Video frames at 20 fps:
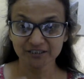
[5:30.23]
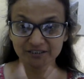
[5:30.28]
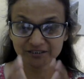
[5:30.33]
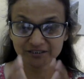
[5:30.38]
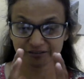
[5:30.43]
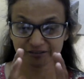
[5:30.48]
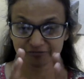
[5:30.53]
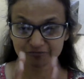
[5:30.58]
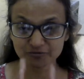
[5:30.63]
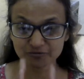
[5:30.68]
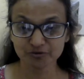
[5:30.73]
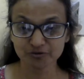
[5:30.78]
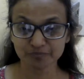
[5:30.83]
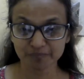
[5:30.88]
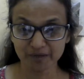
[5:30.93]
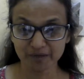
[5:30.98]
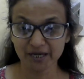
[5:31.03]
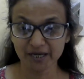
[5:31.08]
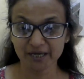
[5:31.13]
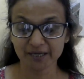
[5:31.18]
the food
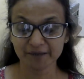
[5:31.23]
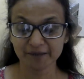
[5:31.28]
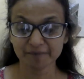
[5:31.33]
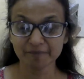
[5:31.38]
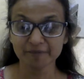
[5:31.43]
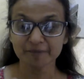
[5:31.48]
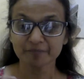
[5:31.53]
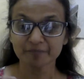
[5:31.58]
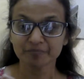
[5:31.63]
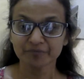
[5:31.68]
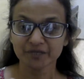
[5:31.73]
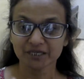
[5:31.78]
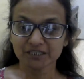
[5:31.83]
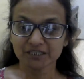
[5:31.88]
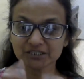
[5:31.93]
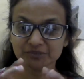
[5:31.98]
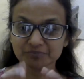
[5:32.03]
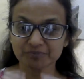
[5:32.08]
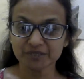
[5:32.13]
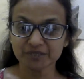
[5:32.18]
pipe,
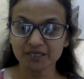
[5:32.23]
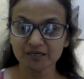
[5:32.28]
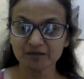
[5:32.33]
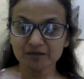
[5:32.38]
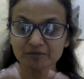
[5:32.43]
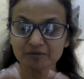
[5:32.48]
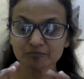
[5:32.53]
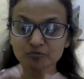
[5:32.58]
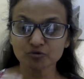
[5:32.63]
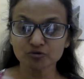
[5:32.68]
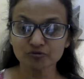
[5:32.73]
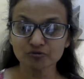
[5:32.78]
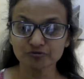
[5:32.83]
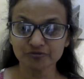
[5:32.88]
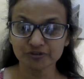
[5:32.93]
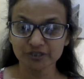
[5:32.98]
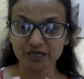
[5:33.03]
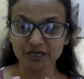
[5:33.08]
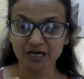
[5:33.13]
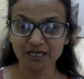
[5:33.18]
it's being
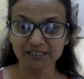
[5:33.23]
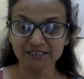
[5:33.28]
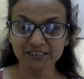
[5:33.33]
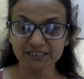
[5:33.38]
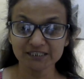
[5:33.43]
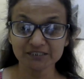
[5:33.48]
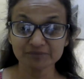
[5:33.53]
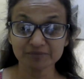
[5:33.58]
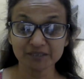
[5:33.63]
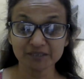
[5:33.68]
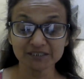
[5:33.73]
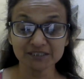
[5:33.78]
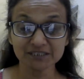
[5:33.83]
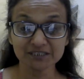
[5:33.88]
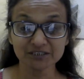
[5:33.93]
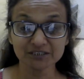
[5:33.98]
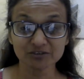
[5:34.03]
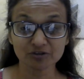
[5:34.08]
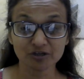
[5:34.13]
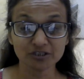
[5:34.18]
moved, and these
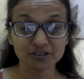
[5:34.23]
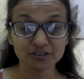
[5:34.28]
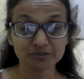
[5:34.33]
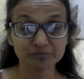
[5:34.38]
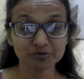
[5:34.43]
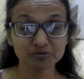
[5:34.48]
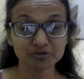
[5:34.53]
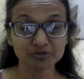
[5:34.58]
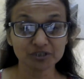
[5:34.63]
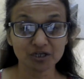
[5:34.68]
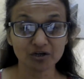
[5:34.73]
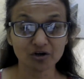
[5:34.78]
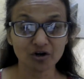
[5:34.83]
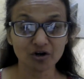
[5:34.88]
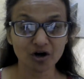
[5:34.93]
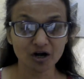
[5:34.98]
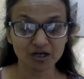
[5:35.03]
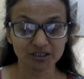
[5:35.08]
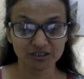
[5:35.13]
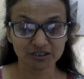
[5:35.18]
muscles contribute a
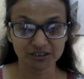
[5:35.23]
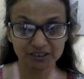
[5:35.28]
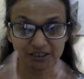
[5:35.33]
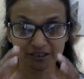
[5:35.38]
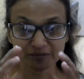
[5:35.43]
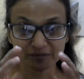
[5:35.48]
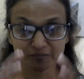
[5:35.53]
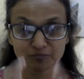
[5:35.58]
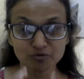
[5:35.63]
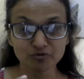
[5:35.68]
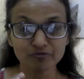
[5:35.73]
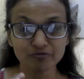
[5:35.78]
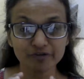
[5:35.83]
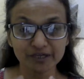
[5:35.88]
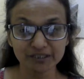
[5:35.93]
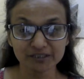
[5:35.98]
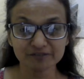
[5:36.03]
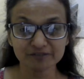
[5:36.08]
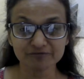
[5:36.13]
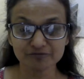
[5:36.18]
lot in
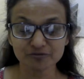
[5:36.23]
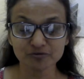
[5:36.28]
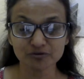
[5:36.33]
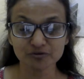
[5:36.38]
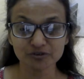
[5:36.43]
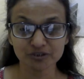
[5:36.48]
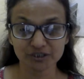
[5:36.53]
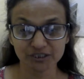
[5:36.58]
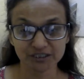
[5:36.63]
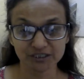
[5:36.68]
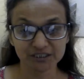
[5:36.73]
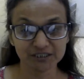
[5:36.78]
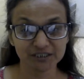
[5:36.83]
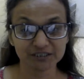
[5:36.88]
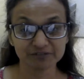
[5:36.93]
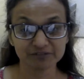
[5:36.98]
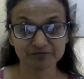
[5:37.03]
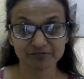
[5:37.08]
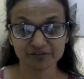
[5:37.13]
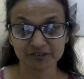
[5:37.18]
moving the food in the
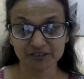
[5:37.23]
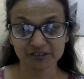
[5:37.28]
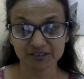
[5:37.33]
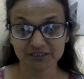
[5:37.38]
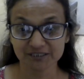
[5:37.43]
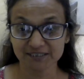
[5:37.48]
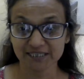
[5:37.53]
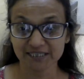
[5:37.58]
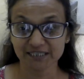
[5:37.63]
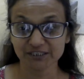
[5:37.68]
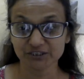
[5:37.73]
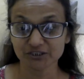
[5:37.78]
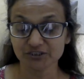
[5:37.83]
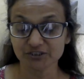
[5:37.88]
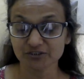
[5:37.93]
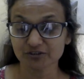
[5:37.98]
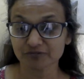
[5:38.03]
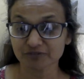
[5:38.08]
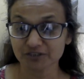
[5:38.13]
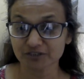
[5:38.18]
different
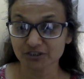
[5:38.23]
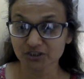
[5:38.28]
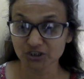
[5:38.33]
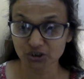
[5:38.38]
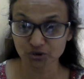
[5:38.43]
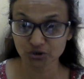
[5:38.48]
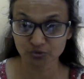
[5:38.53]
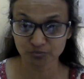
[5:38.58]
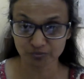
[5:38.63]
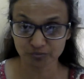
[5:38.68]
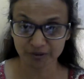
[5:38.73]
sections of the stew.